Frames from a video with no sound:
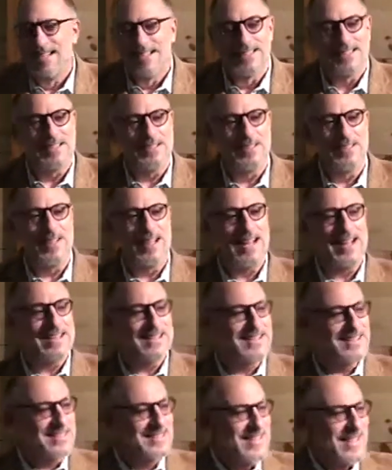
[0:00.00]
So we
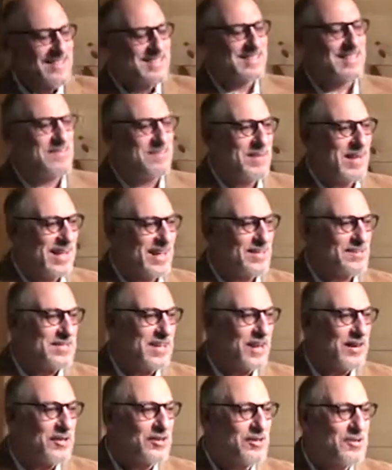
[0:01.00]
got these nice tomatoes,
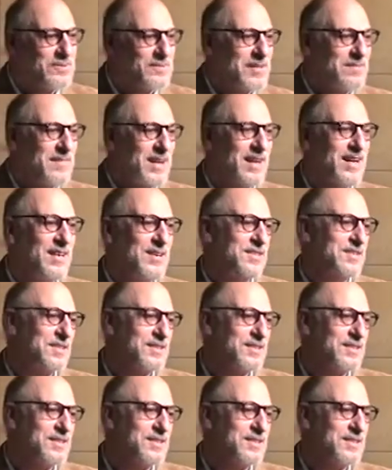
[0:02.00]
heirloom tomatoes.